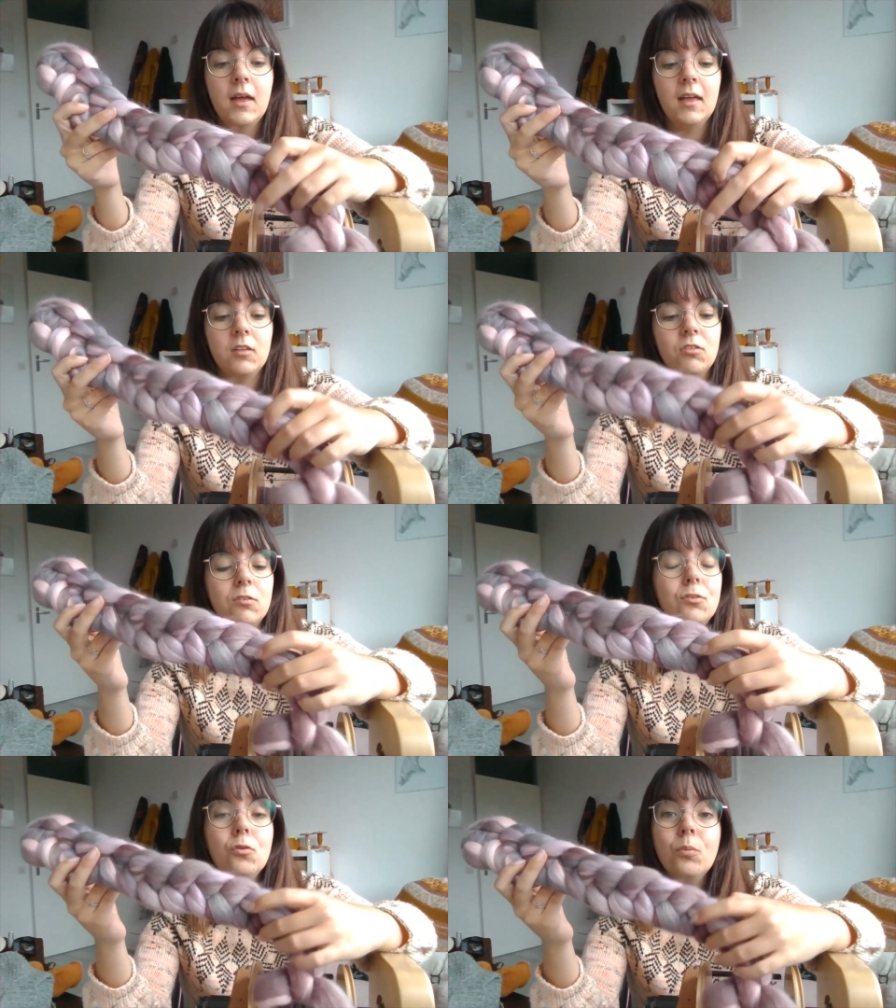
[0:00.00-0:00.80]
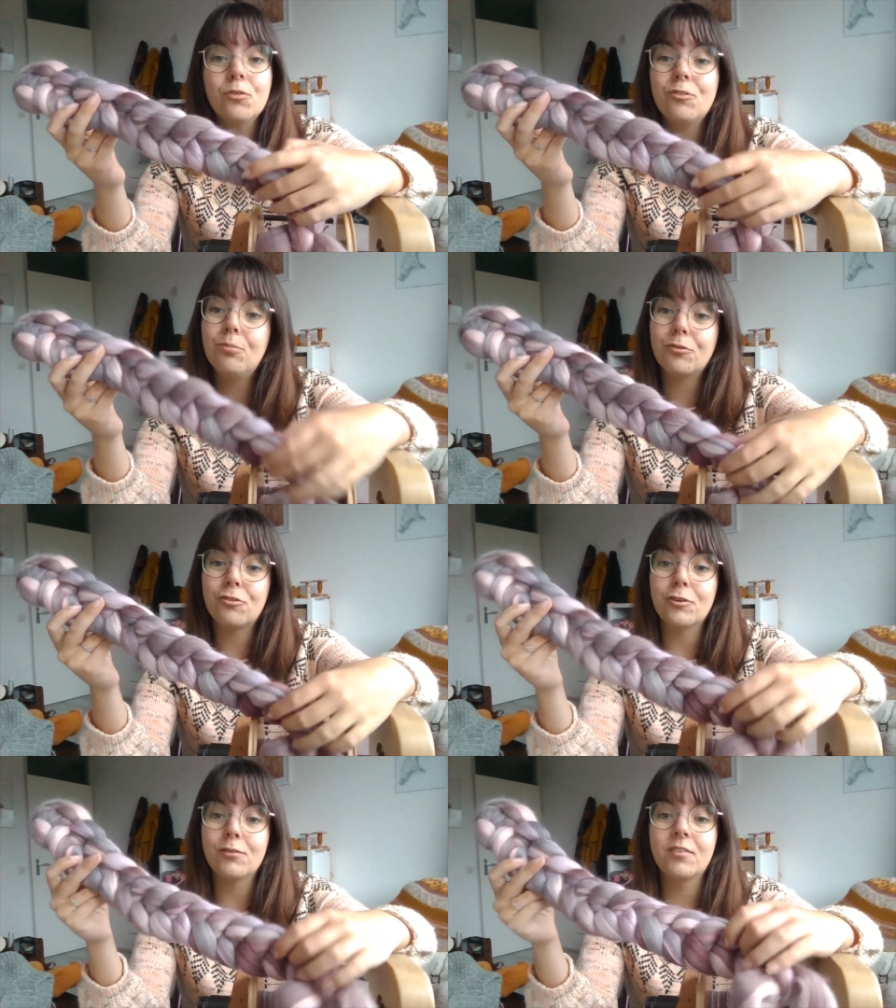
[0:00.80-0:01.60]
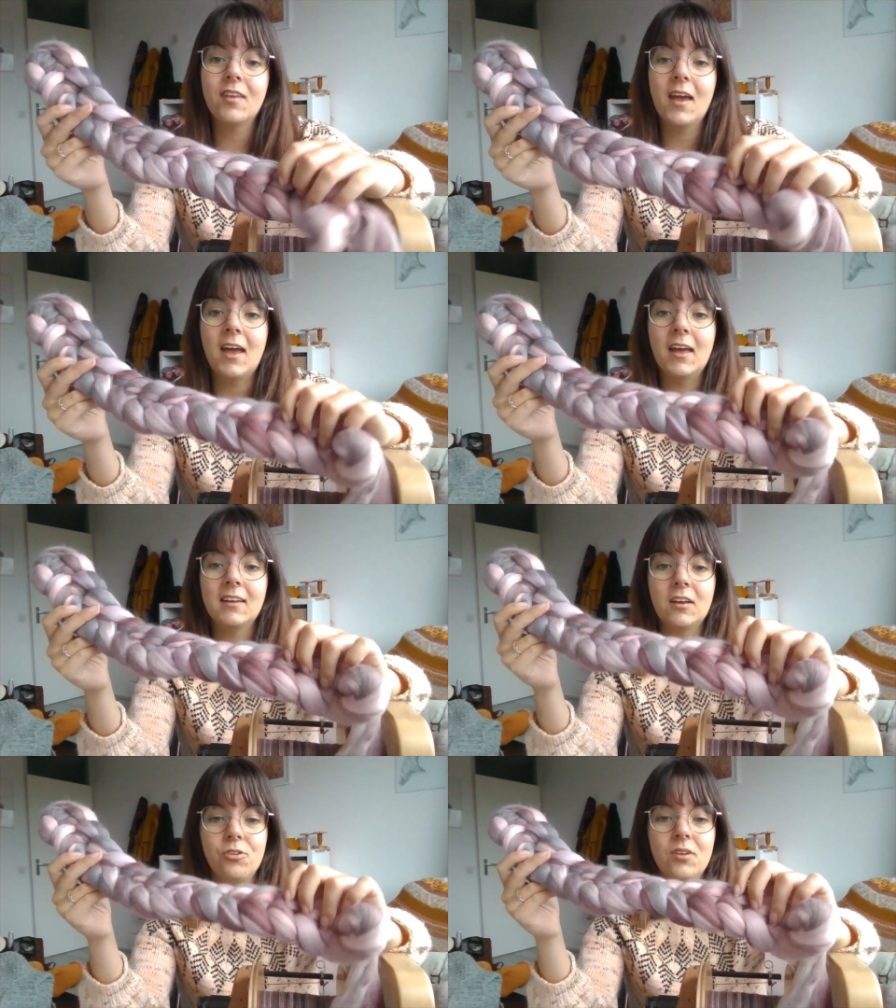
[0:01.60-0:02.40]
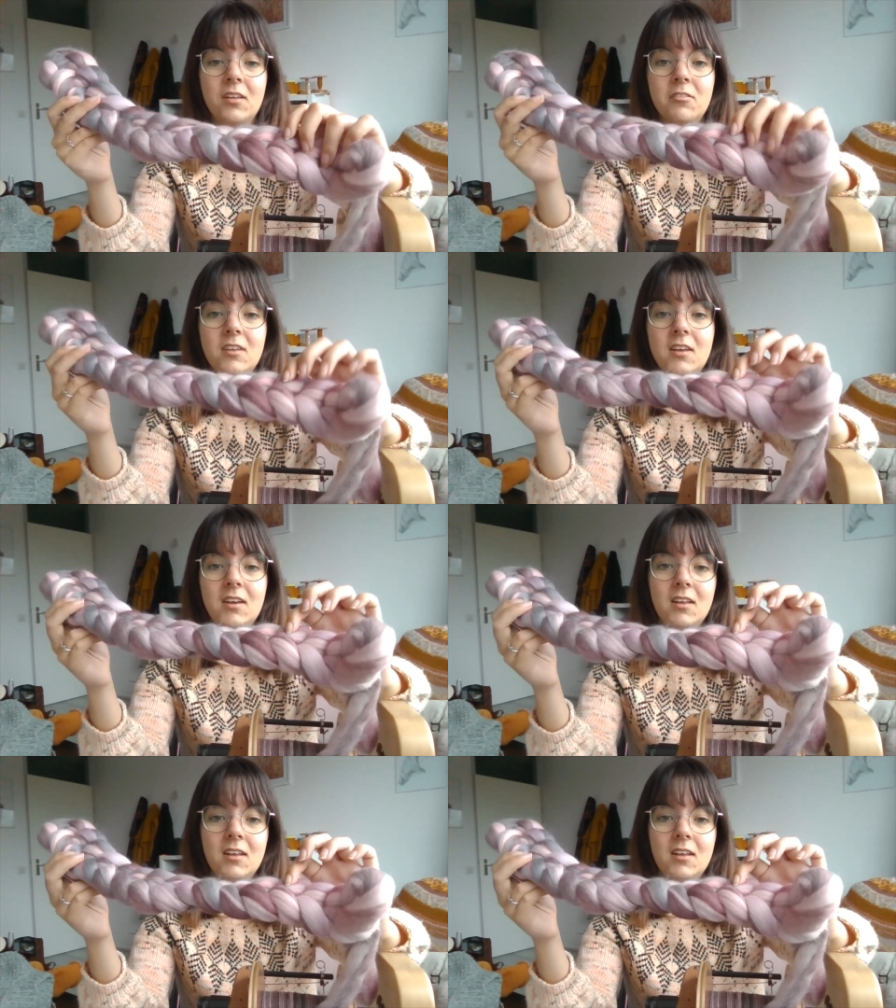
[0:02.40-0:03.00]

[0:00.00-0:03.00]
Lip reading: It's super soft, and as you can see,